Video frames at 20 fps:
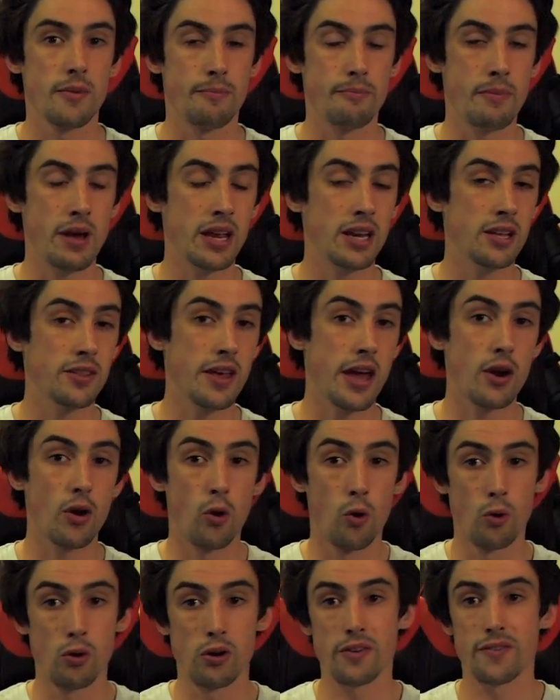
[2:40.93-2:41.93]
meaning that
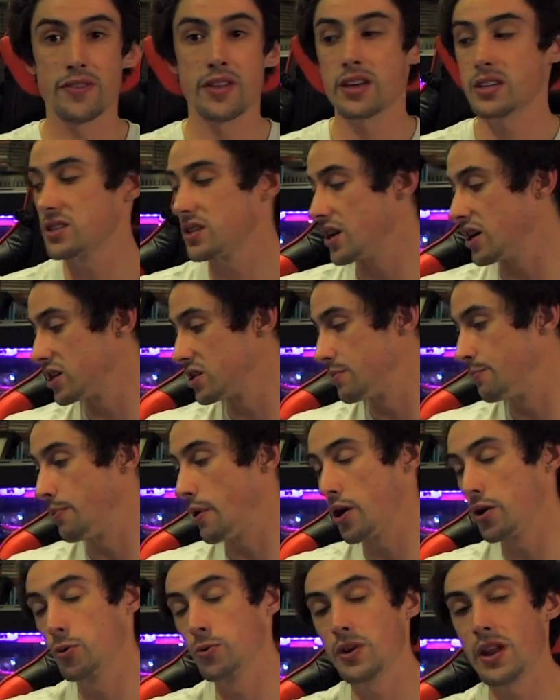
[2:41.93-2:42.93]
all of this is
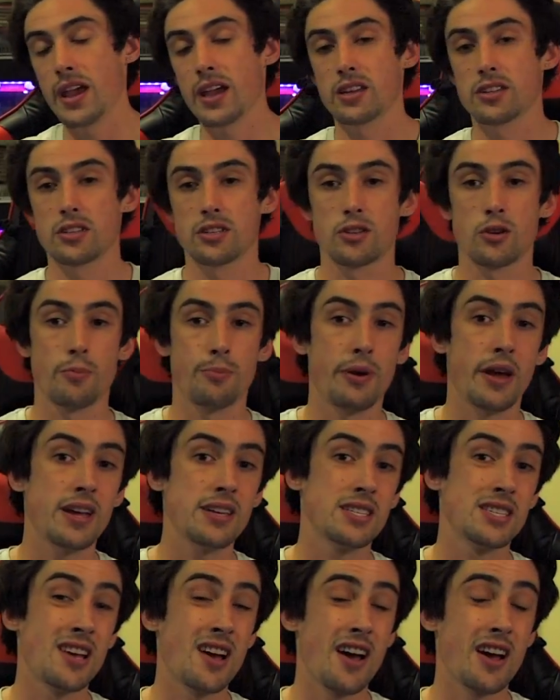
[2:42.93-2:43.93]
bottlenecked to
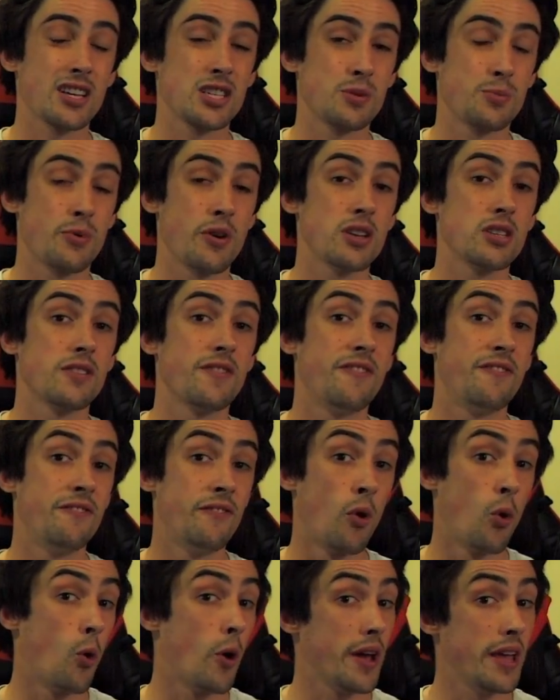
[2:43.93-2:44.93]
PCI Express
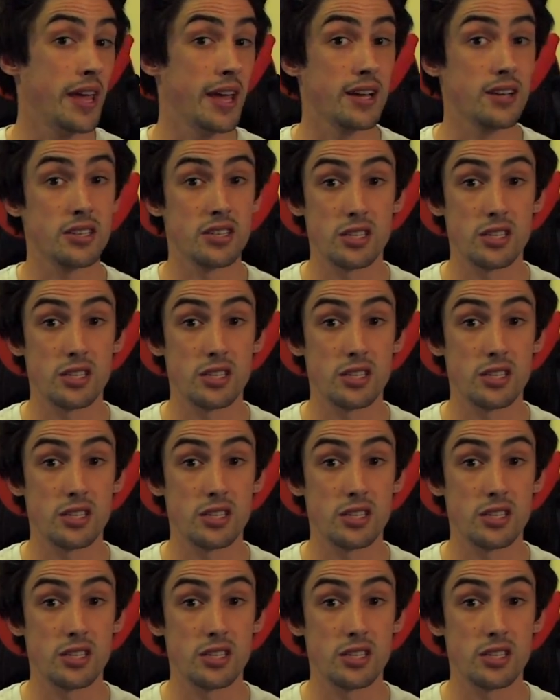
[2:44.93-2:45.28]
4x